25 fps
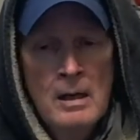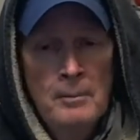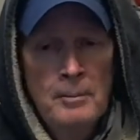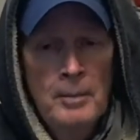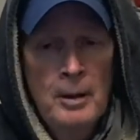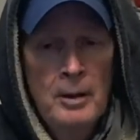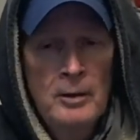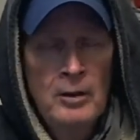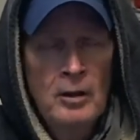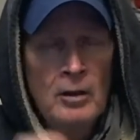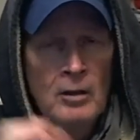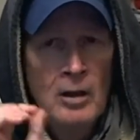
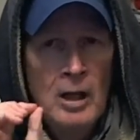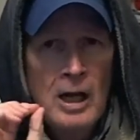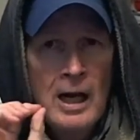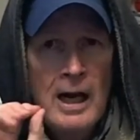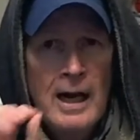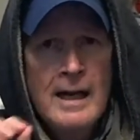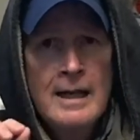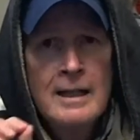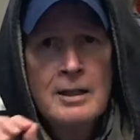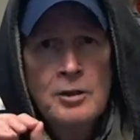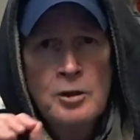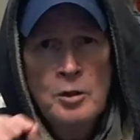But the
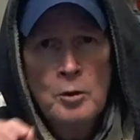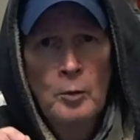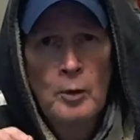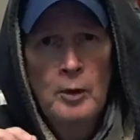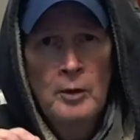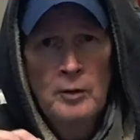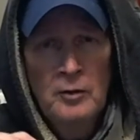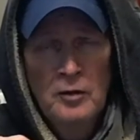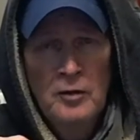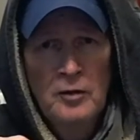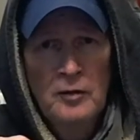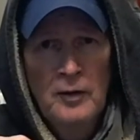line
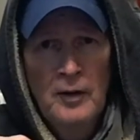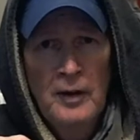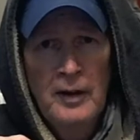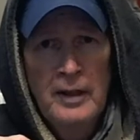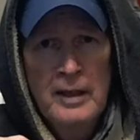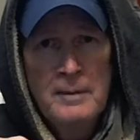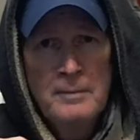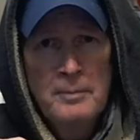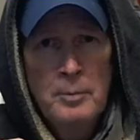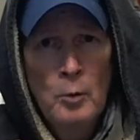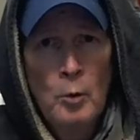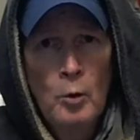choice is
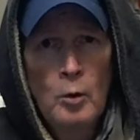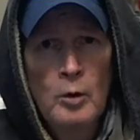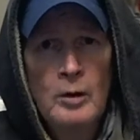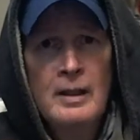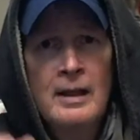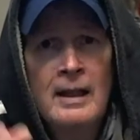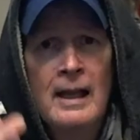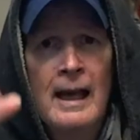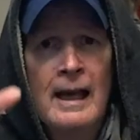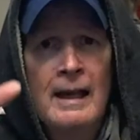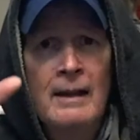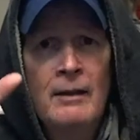very
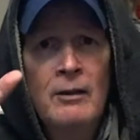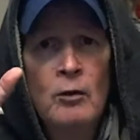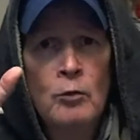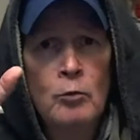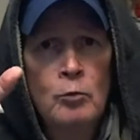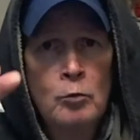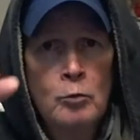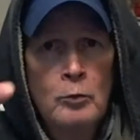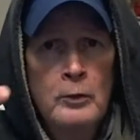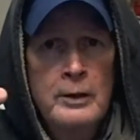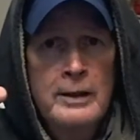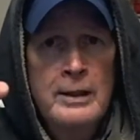important, and the
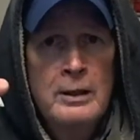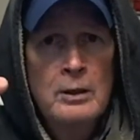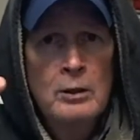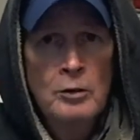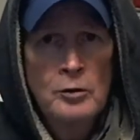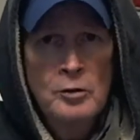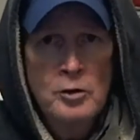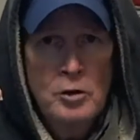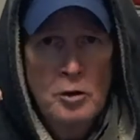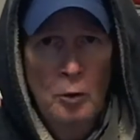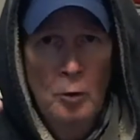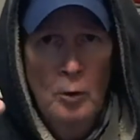reel
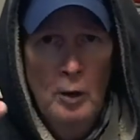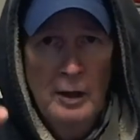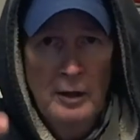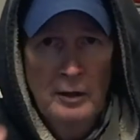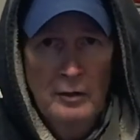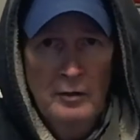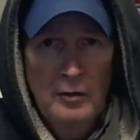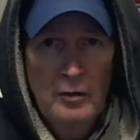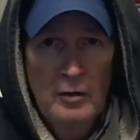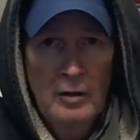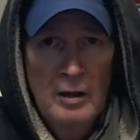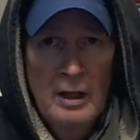
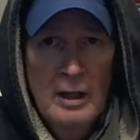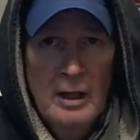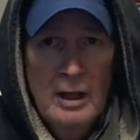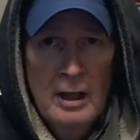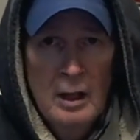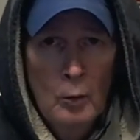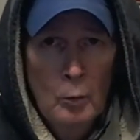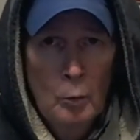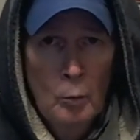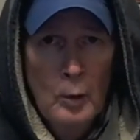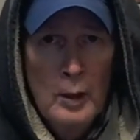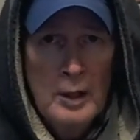choice,
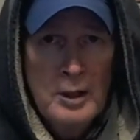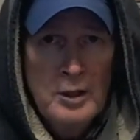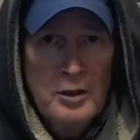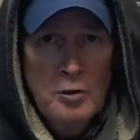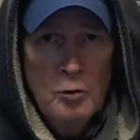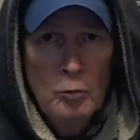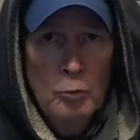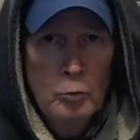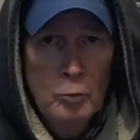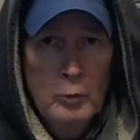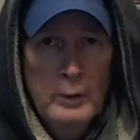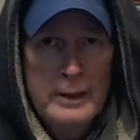which
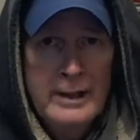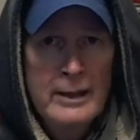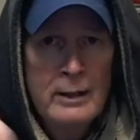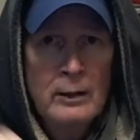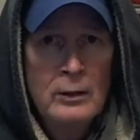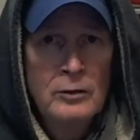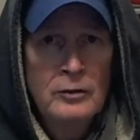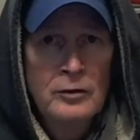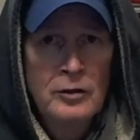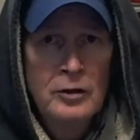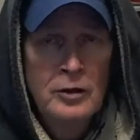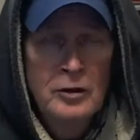
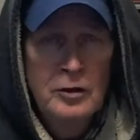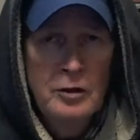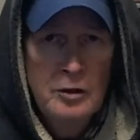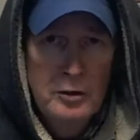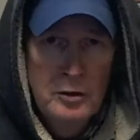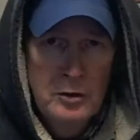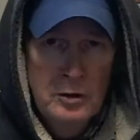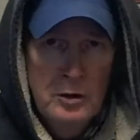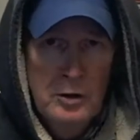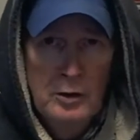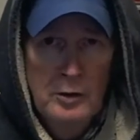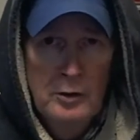reel do you
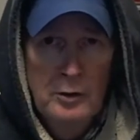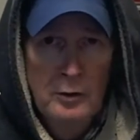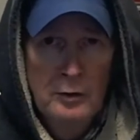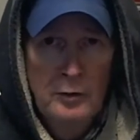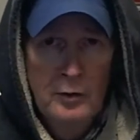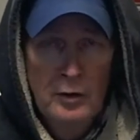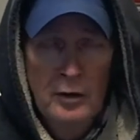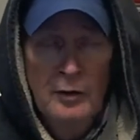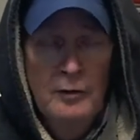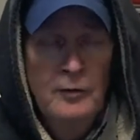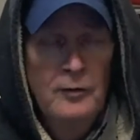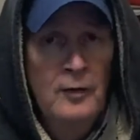use,
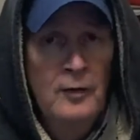is